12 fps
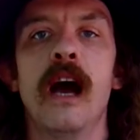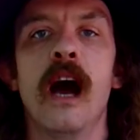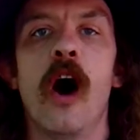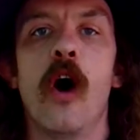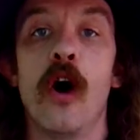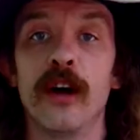
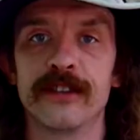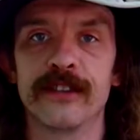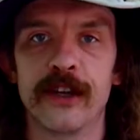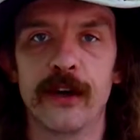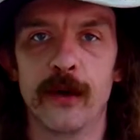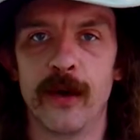
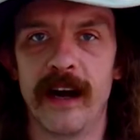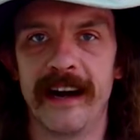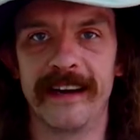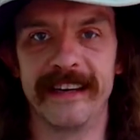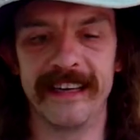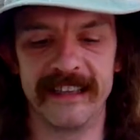also, uh,
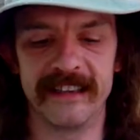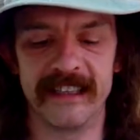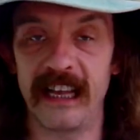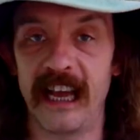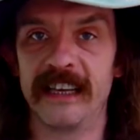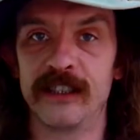his,
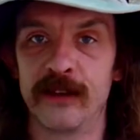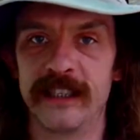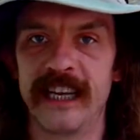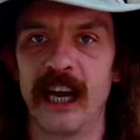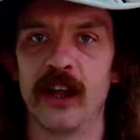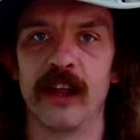as you can
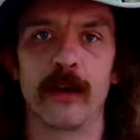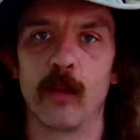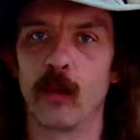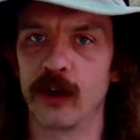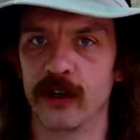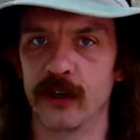tell, like
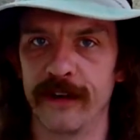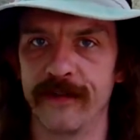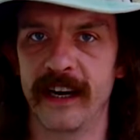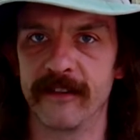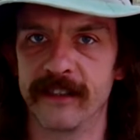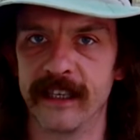words are left
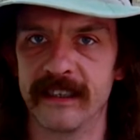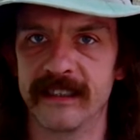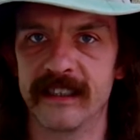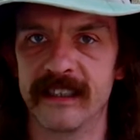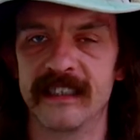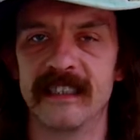
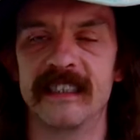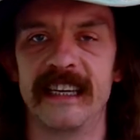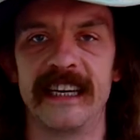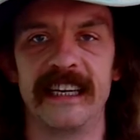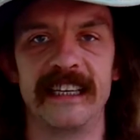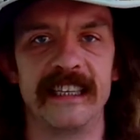sentences.
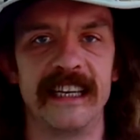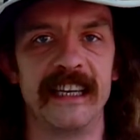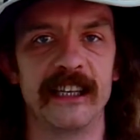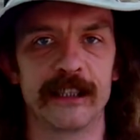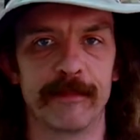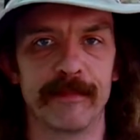He he does
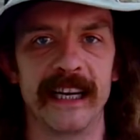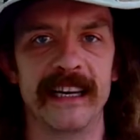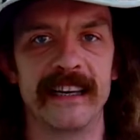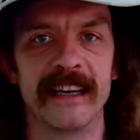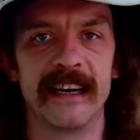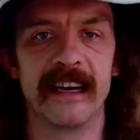a big,
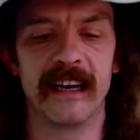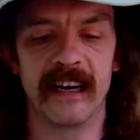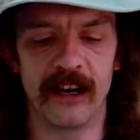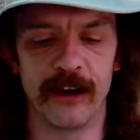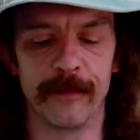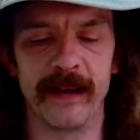
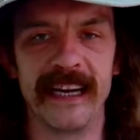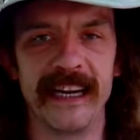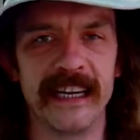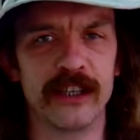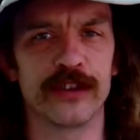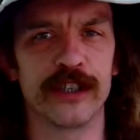um, he
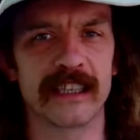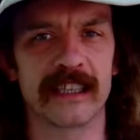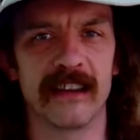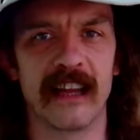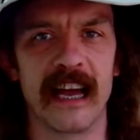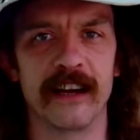interjects a
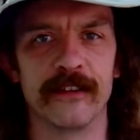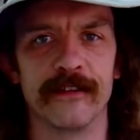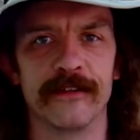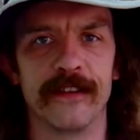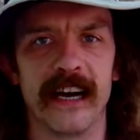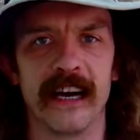lot of
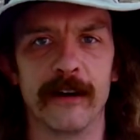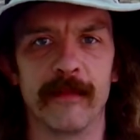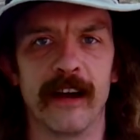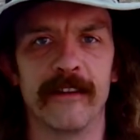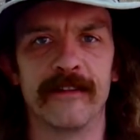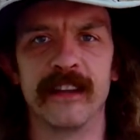uh,
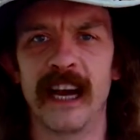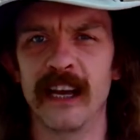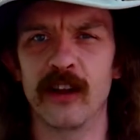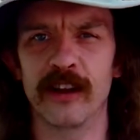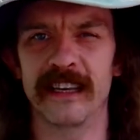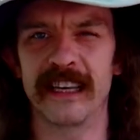of
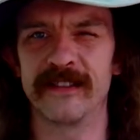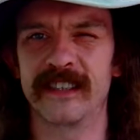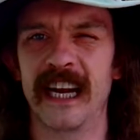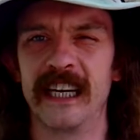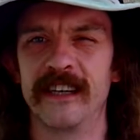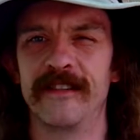dialogue that gives
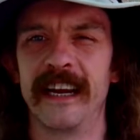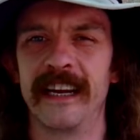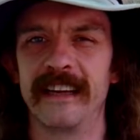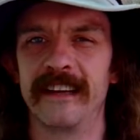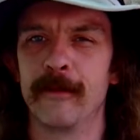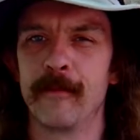kind of a
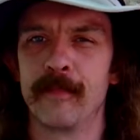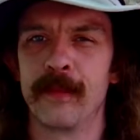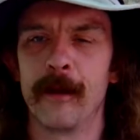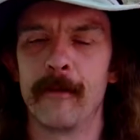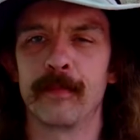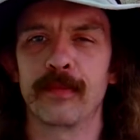
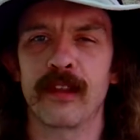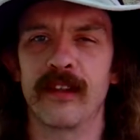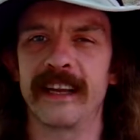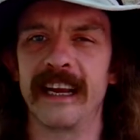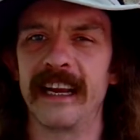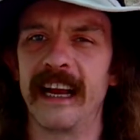like
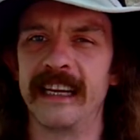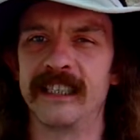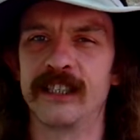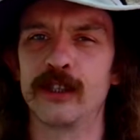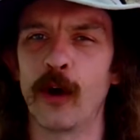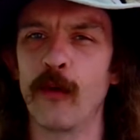a, a
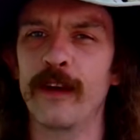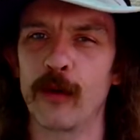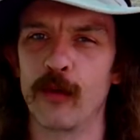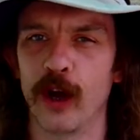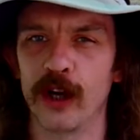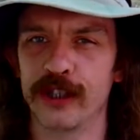Soviet
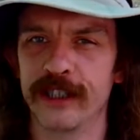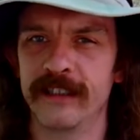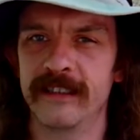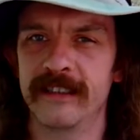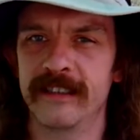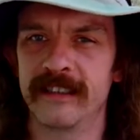Russian
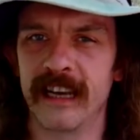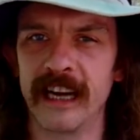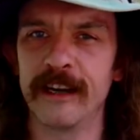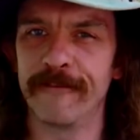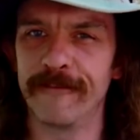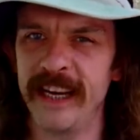kind of
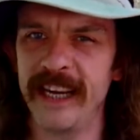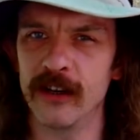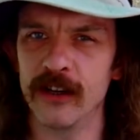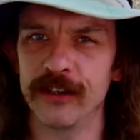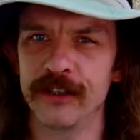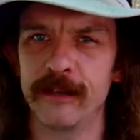feel
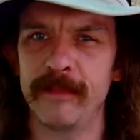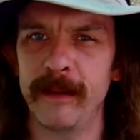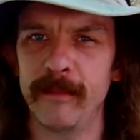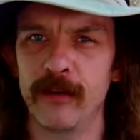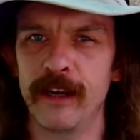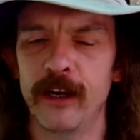to the people
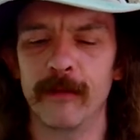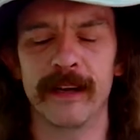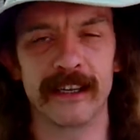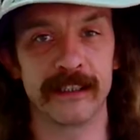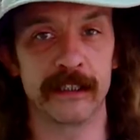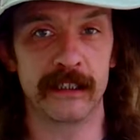here
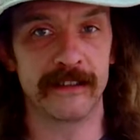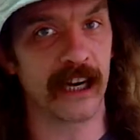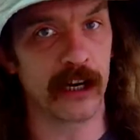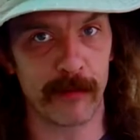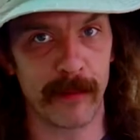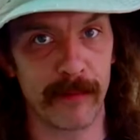because you've got to
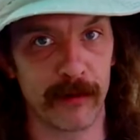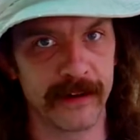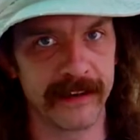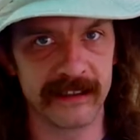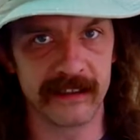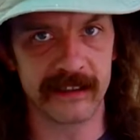remember in
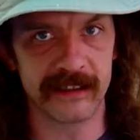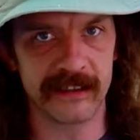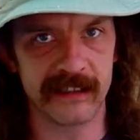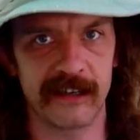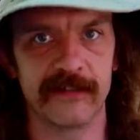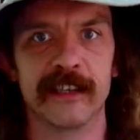
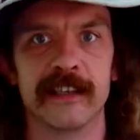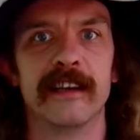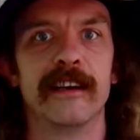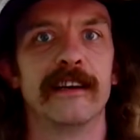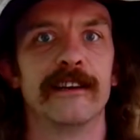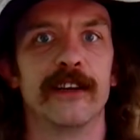1967
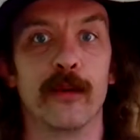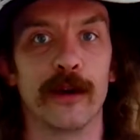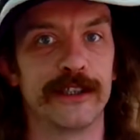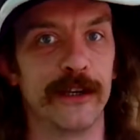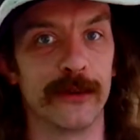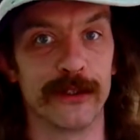there was
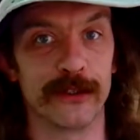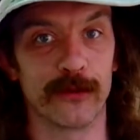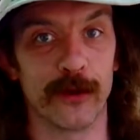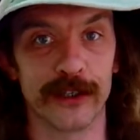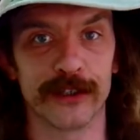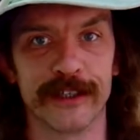no just
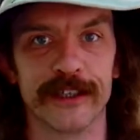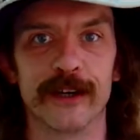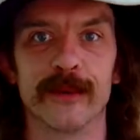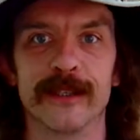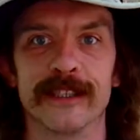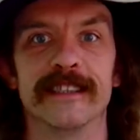Russia, there
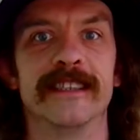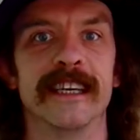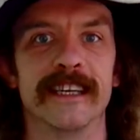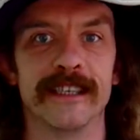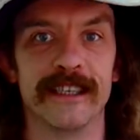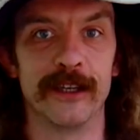was the
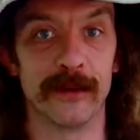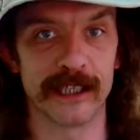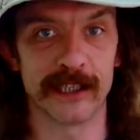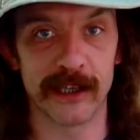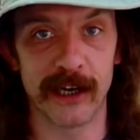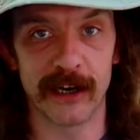
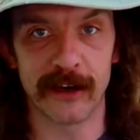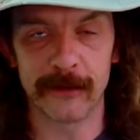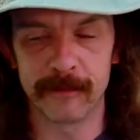USSR,